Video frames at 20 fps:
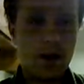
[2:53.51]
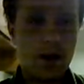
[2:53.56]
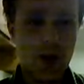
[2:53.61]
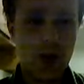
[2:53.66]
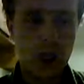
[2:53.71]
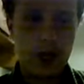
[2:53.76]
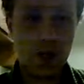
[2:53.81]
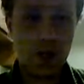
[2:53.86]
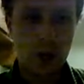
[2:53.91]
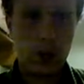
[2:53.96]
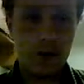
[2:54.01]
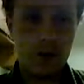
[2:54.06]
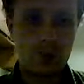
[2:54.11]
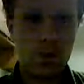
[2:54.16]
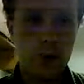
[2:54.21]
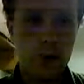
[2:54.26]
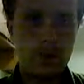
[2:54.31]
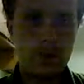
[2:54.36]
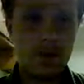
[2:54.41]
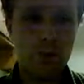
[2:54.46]
Thank you,
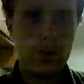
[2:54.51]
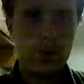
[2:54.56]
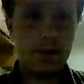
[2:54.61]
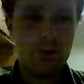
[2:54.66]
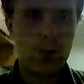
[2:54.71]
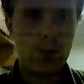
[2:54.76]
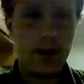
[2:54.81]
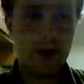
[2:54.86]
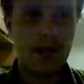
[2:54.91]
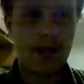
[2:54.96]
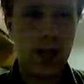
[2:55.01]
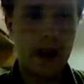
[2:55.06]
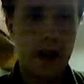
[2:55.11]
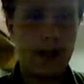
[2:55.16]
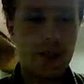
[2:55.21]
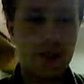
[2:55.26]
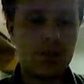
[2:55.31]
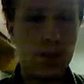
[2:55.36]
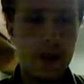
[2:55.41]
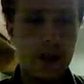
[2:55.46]
and that
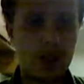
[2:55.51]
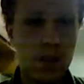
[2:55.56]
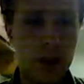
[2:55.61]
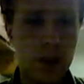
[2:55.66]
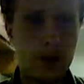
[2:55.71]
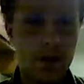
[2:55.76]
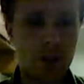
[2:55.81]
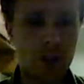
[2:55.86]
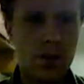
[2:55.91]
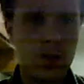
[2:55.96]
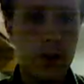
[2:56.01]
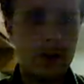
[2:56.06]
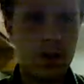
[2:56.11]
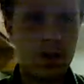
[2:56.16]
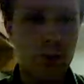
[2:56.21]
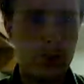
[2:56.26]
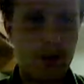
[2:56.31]
has been the address to the